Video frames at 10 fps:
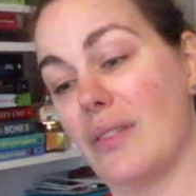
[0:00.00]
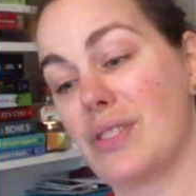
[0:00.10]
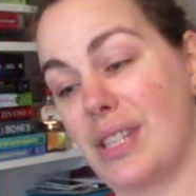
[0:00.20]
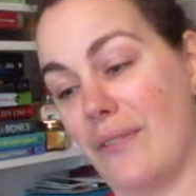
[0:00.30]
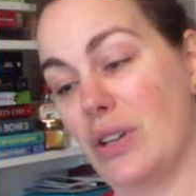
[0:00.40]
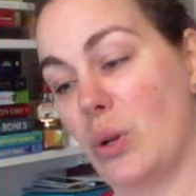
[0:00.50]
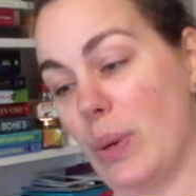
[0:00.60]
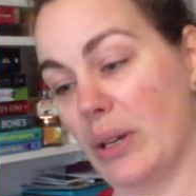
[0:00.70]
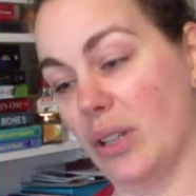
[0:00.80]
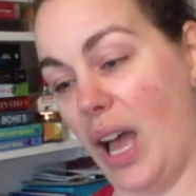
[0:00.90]
of seven
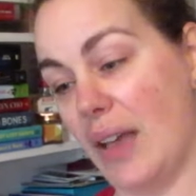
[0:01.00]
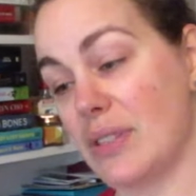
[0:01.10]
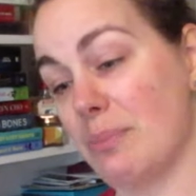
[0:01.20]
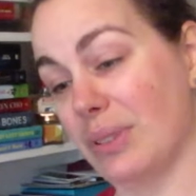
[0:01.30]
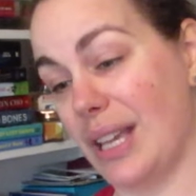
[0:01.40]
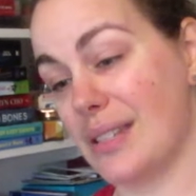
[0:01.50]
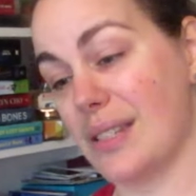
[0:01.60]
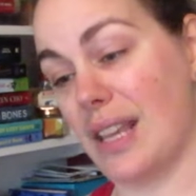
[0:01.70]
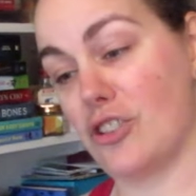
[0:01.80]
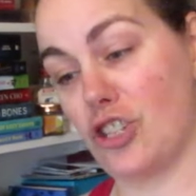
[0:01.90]
queer lives and
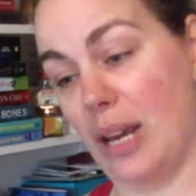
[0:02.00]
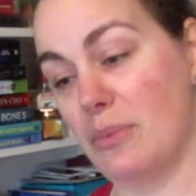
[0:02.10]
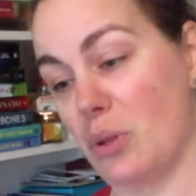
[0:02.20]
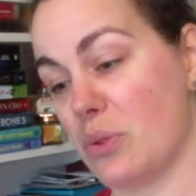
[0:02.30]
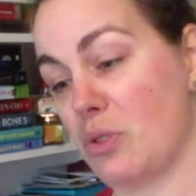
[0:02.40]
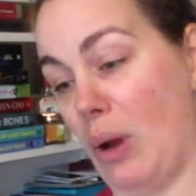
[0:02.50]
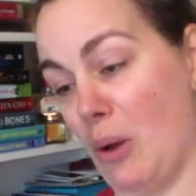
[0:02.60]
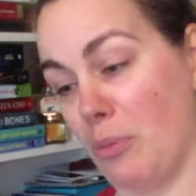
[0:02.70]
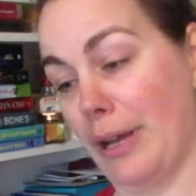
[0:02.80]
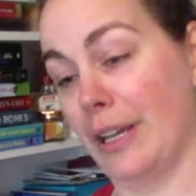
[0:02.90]
places that shaped those
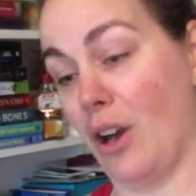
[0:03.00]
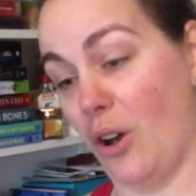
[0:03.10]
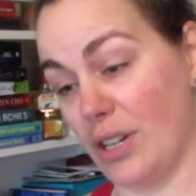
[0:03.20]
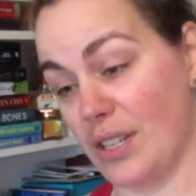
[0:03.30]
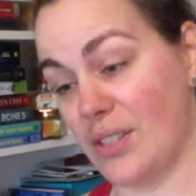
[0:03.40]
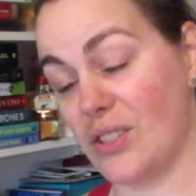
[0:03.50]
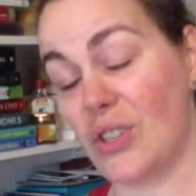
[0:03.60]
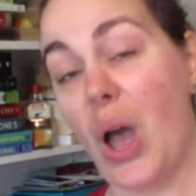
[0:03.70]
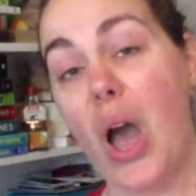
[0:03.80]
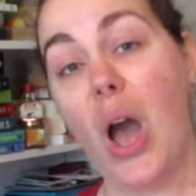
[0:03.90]
groundbreaking
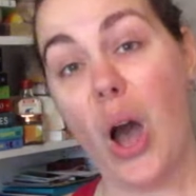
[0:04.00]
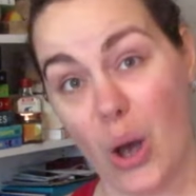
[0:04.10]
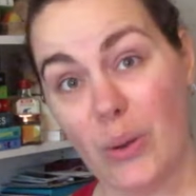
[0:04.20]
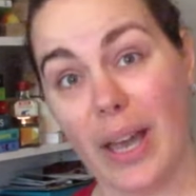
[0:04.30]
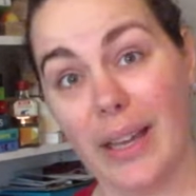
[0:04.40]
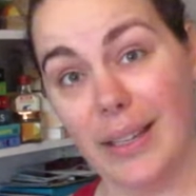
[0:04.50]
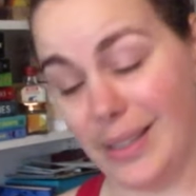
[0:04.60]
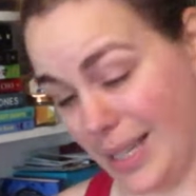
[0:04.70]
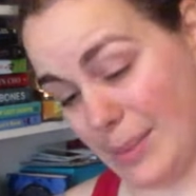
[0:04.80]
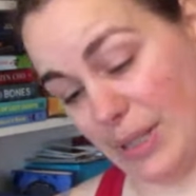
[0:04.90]
artists. Okay,
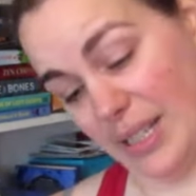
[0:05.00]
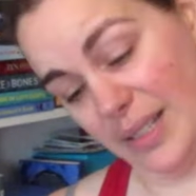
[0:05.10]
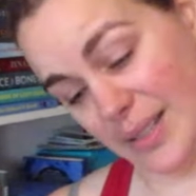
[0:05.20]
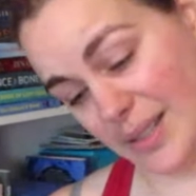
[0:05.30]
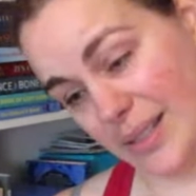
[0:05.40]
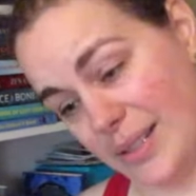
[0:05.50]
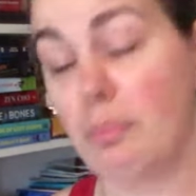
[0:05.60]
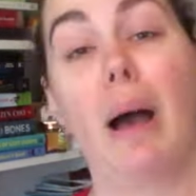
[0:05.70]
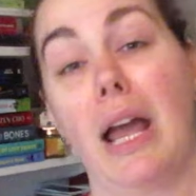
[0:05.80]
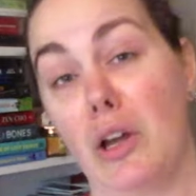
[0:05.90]
yes please.
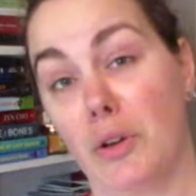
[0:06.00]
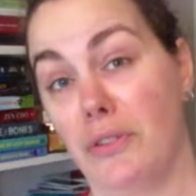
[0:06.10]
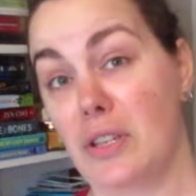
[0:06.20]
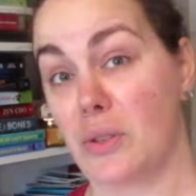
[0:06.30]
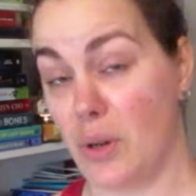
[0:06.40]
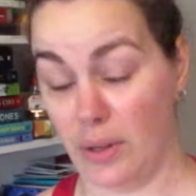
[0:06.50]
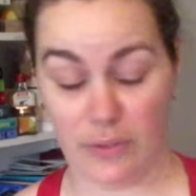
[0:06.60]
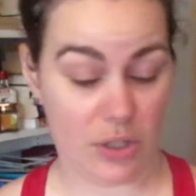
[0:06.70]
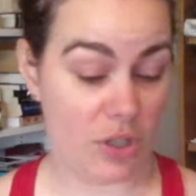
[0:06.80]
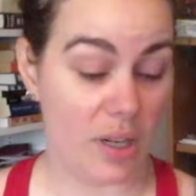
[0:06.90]
Biography, so
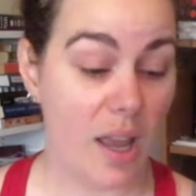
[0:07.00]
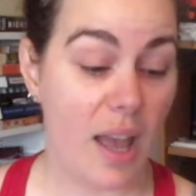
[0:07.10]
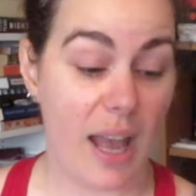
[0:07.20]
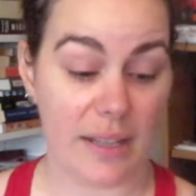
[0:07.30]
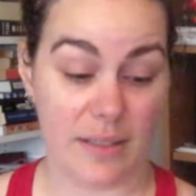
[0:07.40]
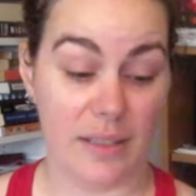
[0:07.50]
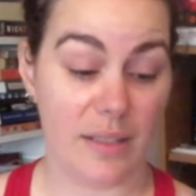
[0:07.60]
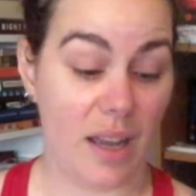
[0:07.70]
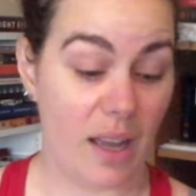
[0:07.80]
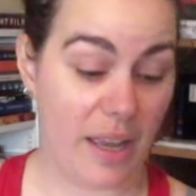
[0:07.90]
nonfiction.
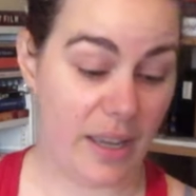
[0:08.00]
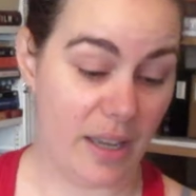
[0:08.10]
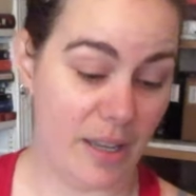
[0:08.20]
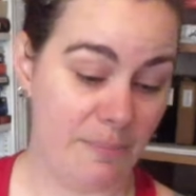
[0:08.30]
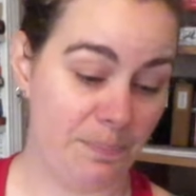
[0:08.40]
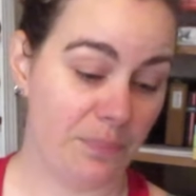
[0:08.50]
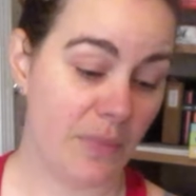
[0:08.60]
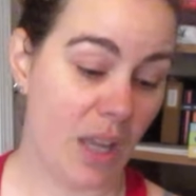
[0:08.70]
Excellent. I'm